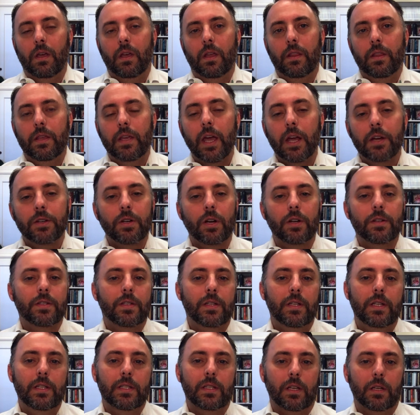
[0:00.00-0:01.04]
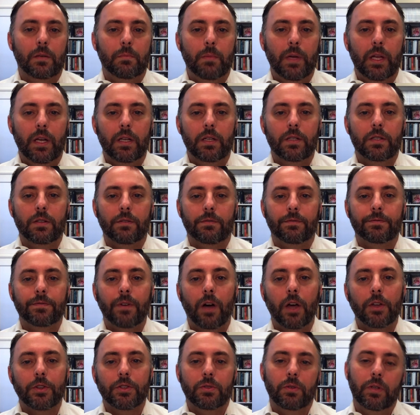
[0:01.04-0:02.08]
The HRC is committed to
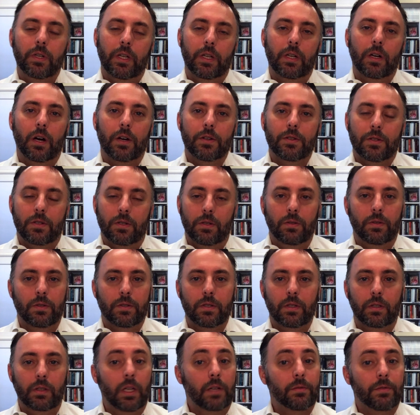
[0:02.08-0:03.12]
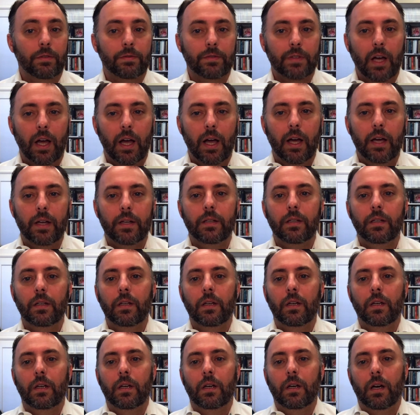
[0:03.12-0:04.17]
fostering in our students a love of God,
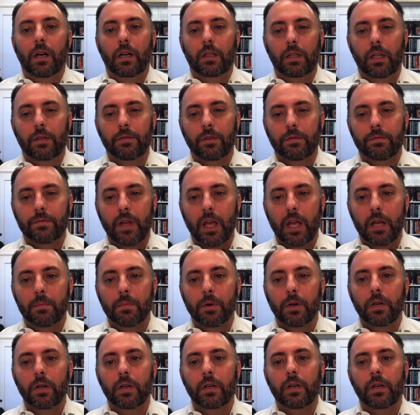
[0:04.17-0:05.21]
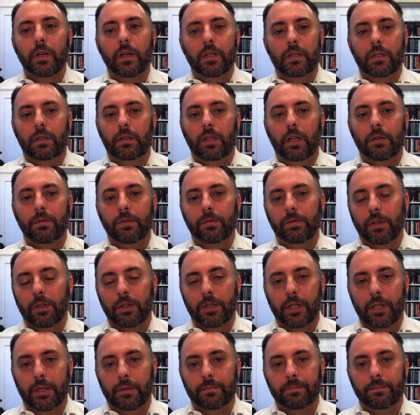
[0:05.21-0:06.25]
a love of neighbor, and a love of
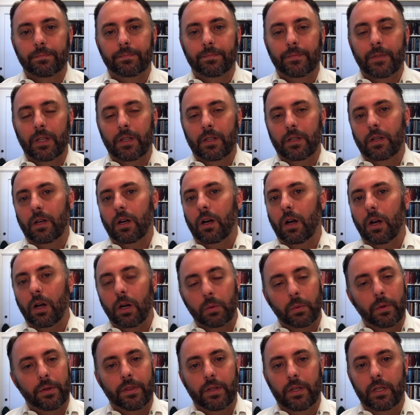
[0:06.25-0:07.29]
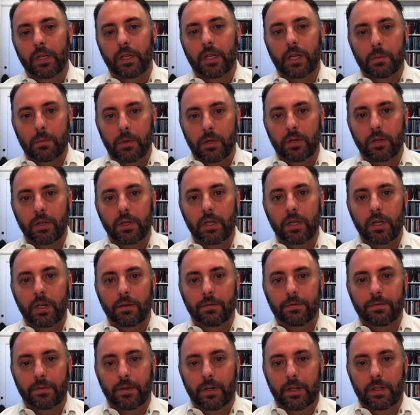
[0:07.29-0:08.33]
learning, all within a community of
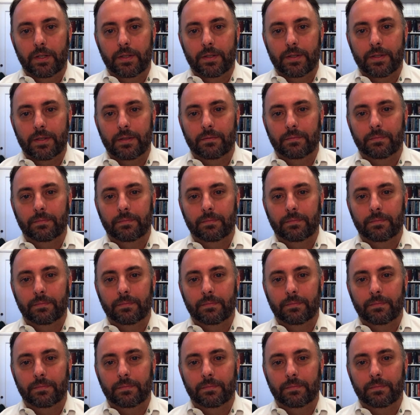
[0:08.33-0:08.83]
friends.